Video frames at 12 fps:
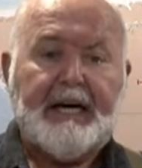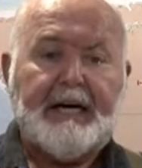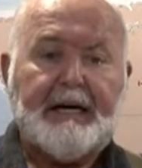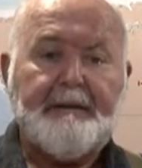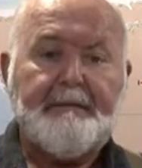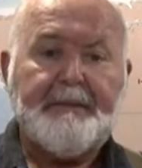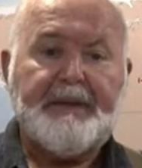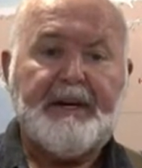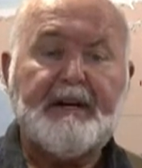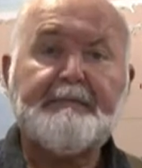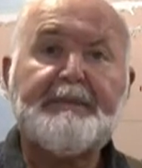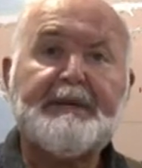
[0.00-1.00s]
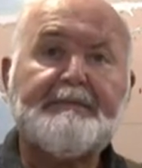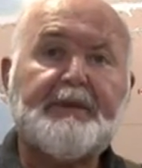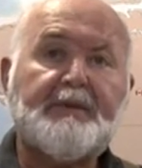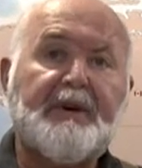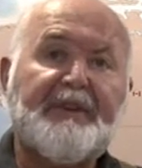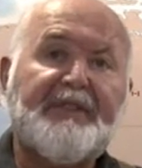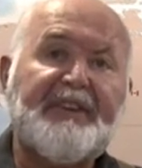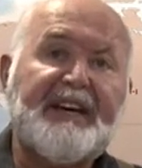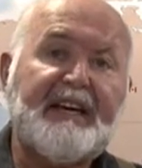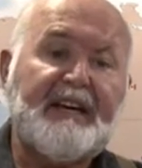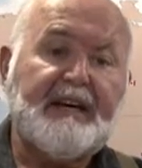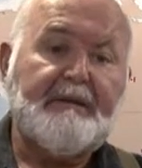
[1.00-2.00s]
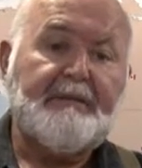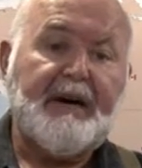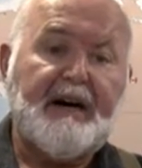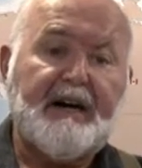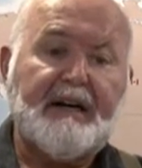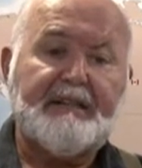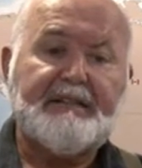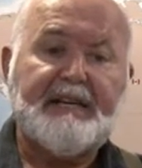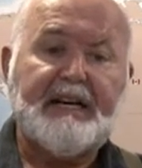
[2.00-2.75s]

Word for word: Uh, young people who are thinking about a